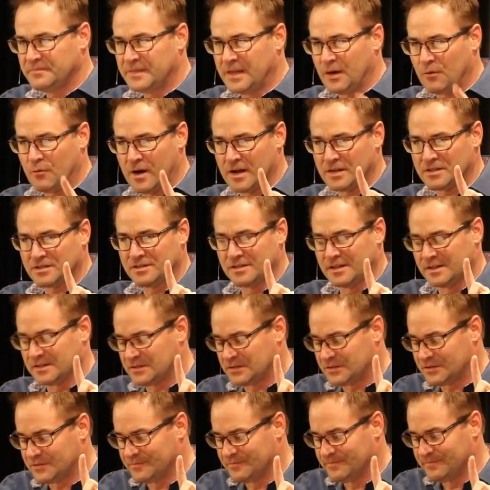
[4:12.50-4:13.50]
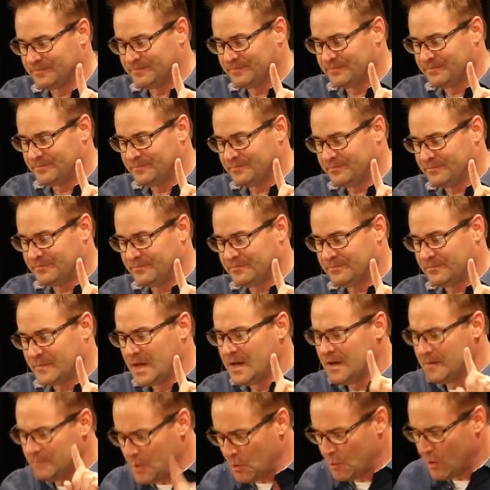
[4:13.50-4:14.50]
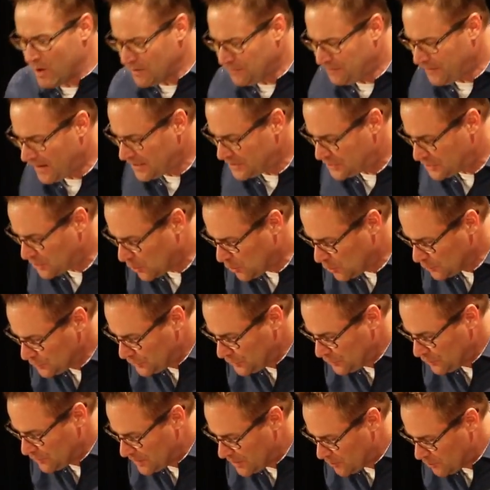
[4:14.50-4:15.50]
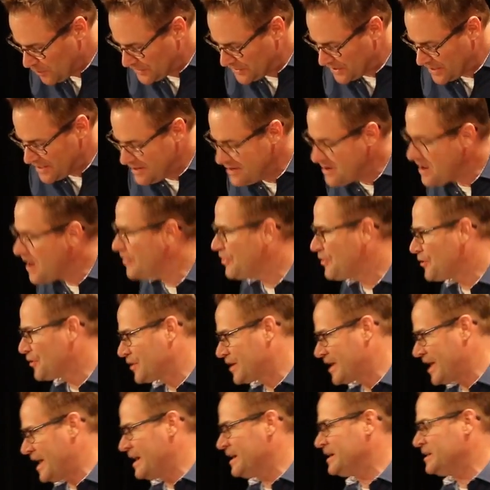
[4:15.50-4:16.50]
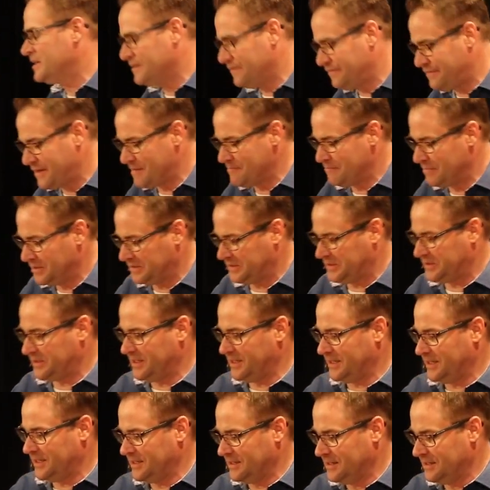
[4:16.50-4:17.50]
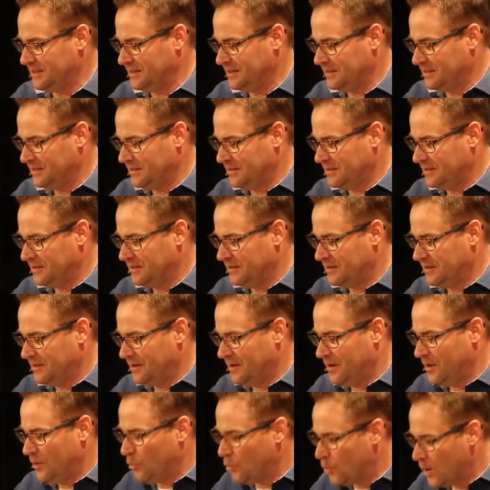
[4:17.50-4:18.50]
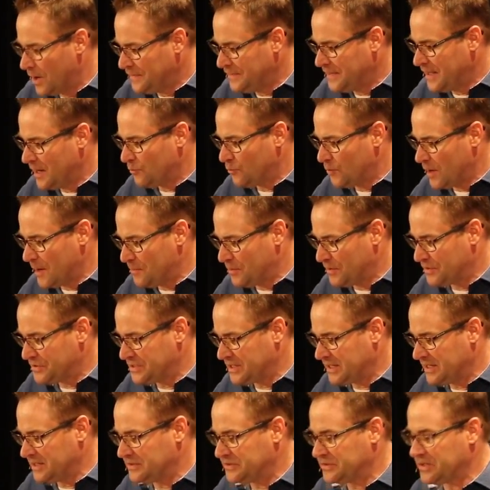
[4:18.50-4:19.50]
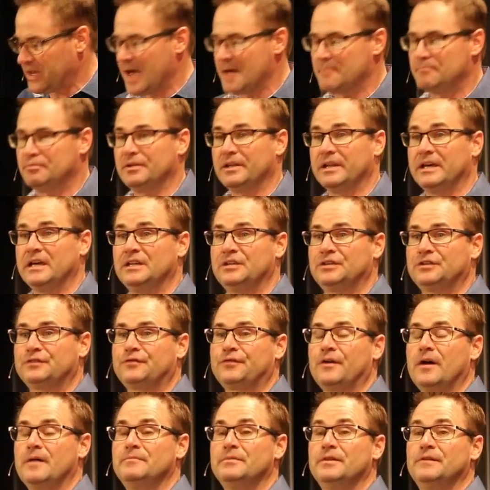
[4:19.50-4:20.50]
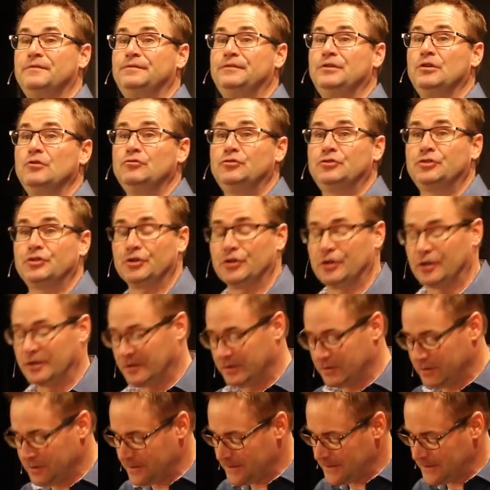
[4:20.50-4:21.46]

Now watch this. But what if I told you there was another kind of embassy, one that represents a place from the future?